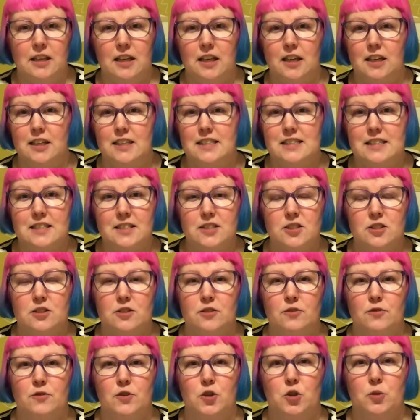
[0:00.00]
Uh, since
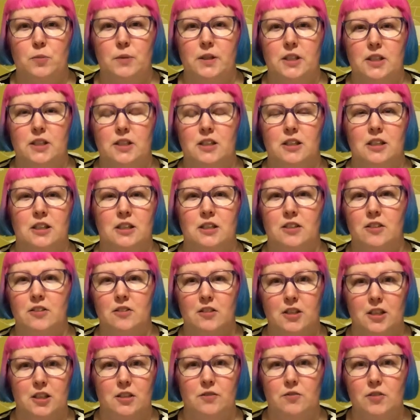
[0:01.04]
filming
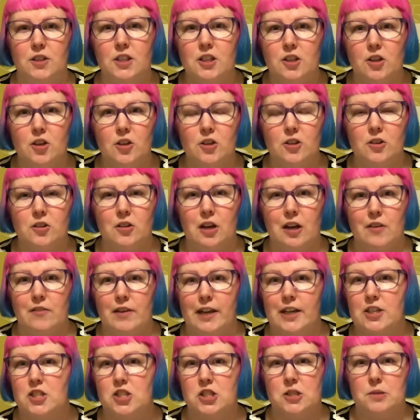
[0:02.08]
the video, I've
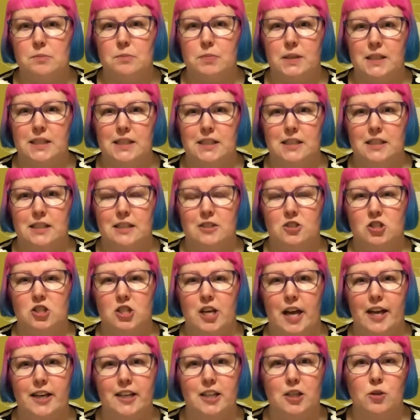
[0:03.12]
actually been
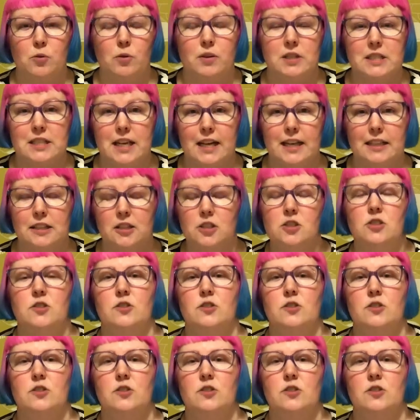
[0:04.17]
chatting with Taylor,